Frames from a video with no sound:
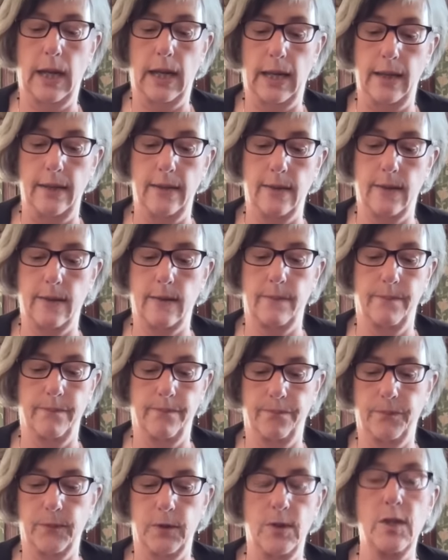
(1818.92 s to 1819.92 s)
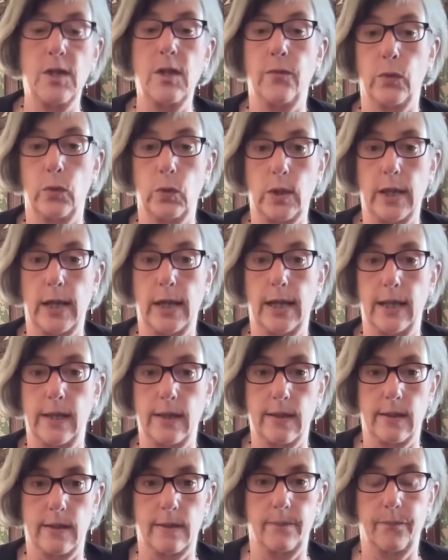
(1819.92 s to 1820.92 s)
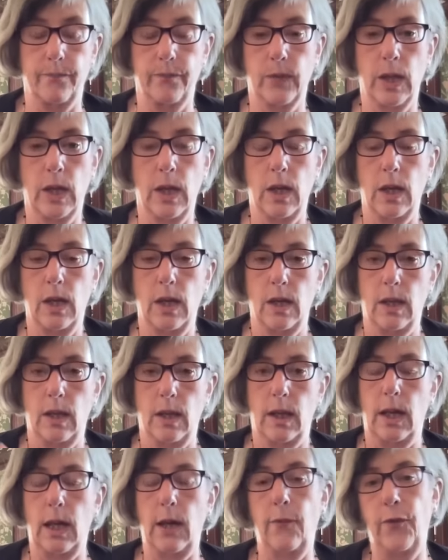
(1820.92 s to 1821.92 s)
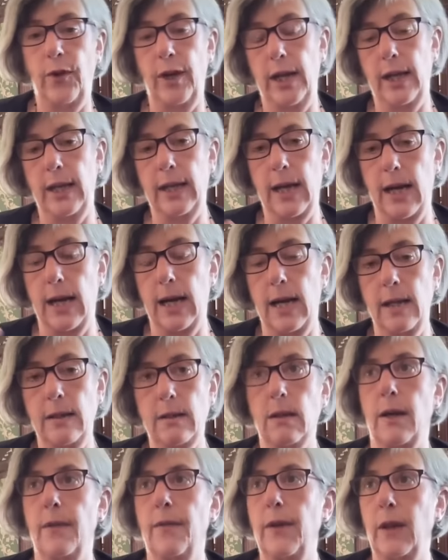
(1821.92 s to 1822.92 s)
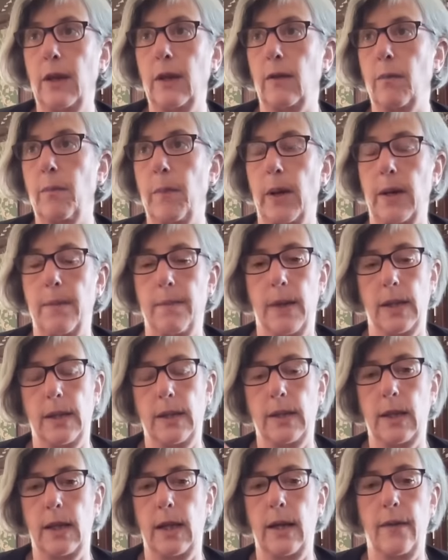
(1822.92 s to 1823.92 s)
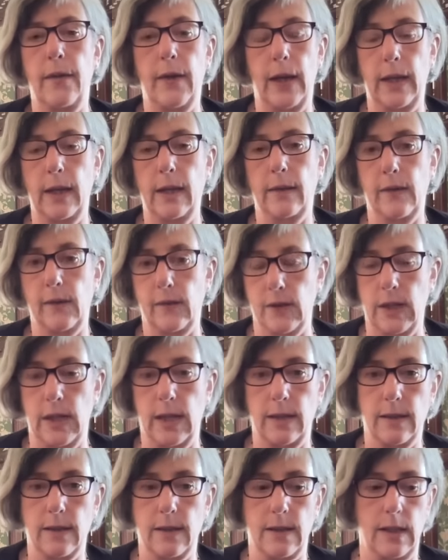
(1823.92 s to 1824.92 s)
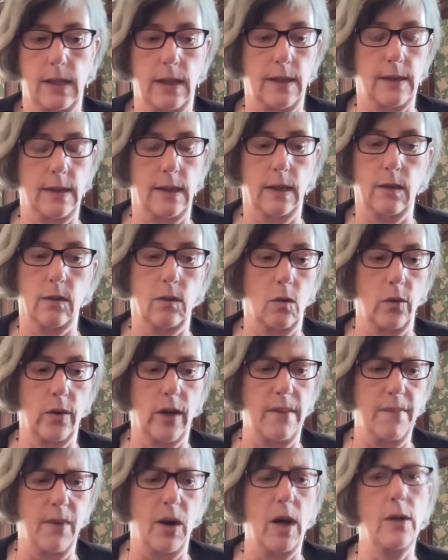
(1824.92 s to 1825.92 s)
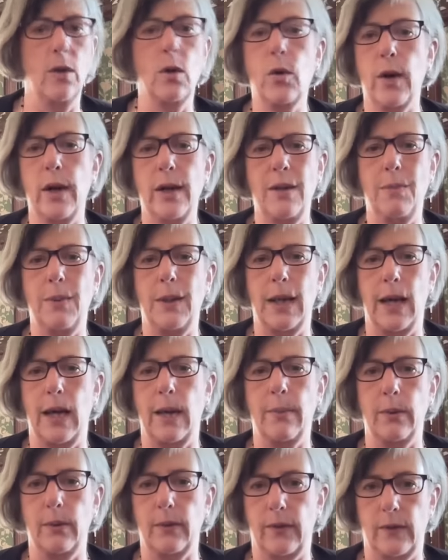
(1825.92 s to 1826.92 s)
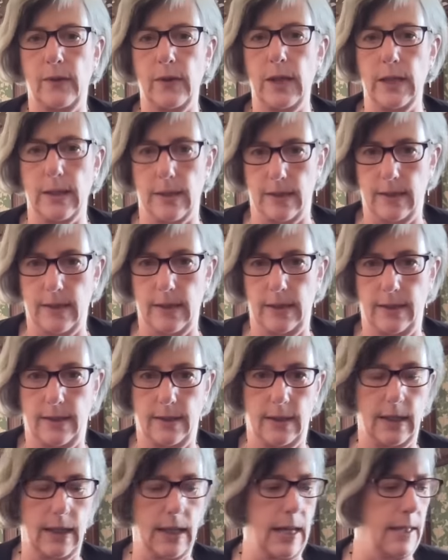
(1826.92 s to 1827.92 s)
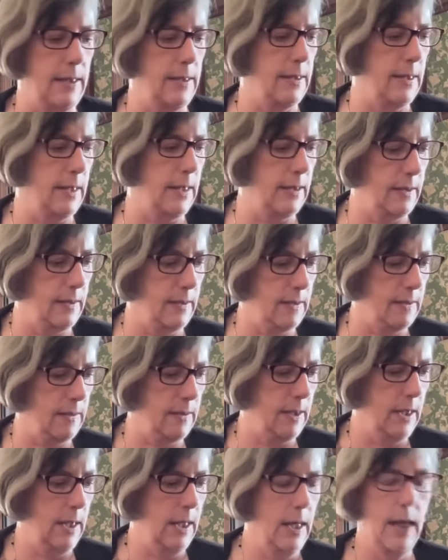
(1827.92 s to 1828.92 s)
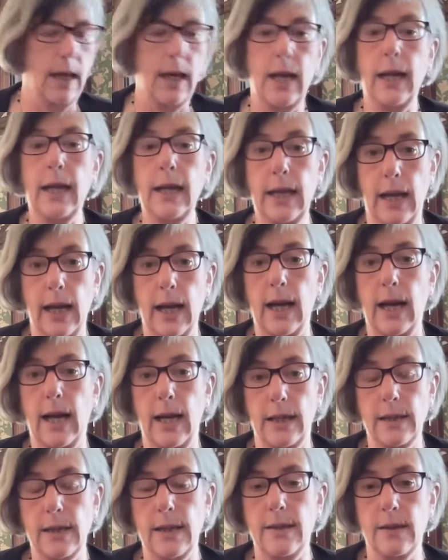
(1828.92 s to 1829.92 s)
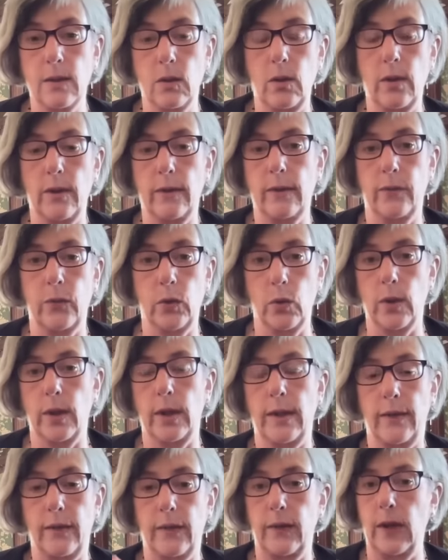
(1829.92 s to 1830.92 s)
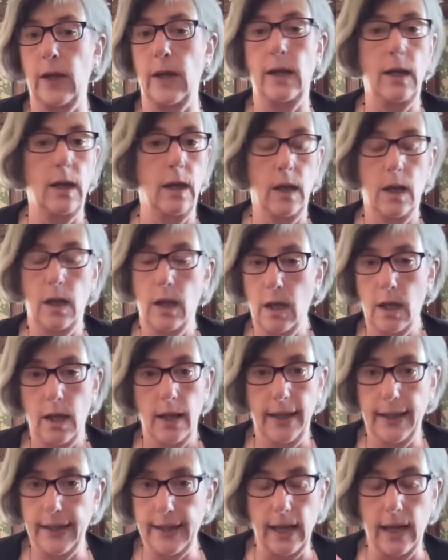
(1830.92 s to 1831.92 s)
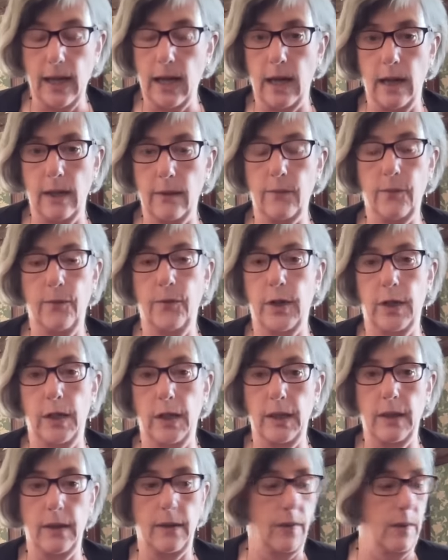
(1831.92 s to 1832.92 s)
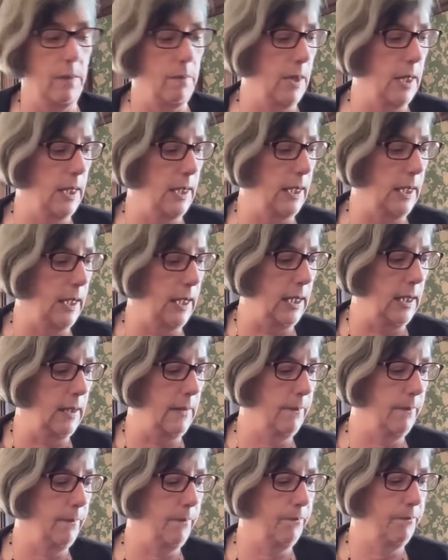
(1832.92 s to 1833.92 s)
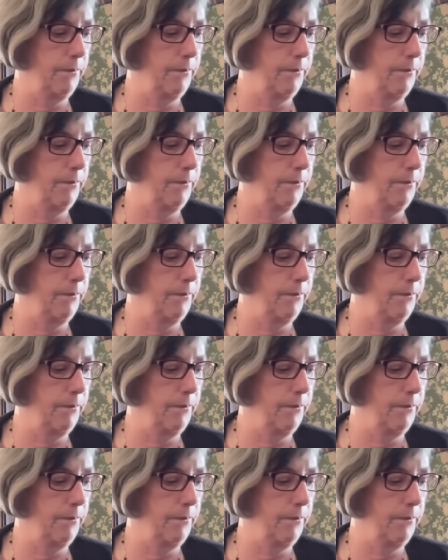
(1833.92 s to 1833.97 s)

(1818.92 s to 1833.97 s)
case, civil case? If he can't, I think it's by Monday, they can start seizing, or they might already be able to start seizing assets. He can't. His lawyers have already said he can't find the money.